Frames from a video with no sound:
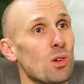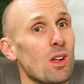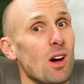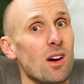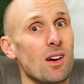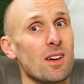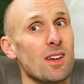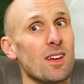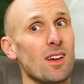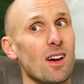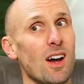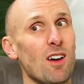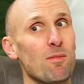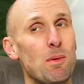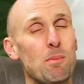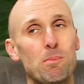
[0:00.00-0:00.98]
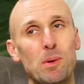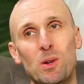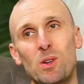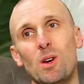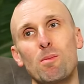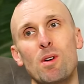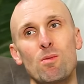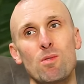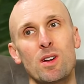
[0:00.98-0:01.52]
I have been building up
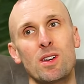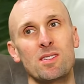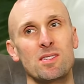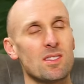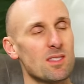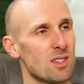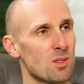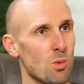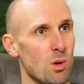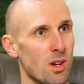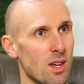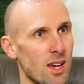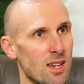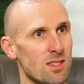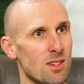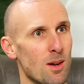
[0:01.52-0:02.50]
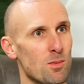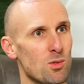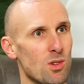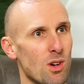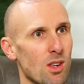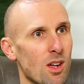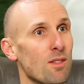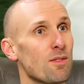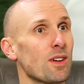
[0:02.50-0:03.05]
my running since this 1K time
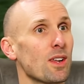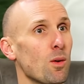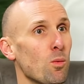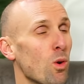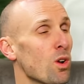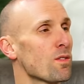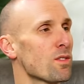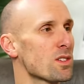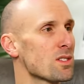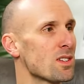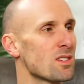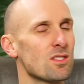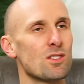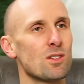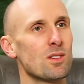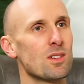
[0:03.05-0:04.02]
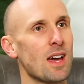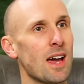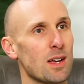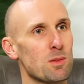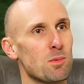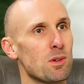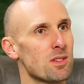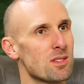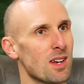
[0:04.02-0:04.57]
trial. I feel like one of us needs to do the
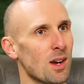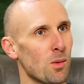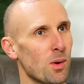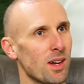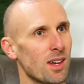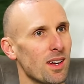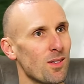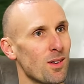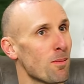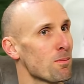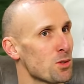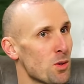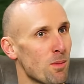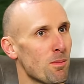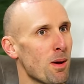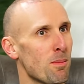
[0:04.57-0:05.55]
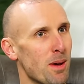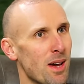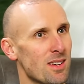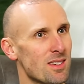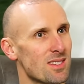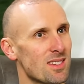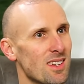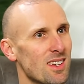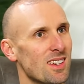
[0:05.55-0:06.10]
expert segue here and I'm doing my best.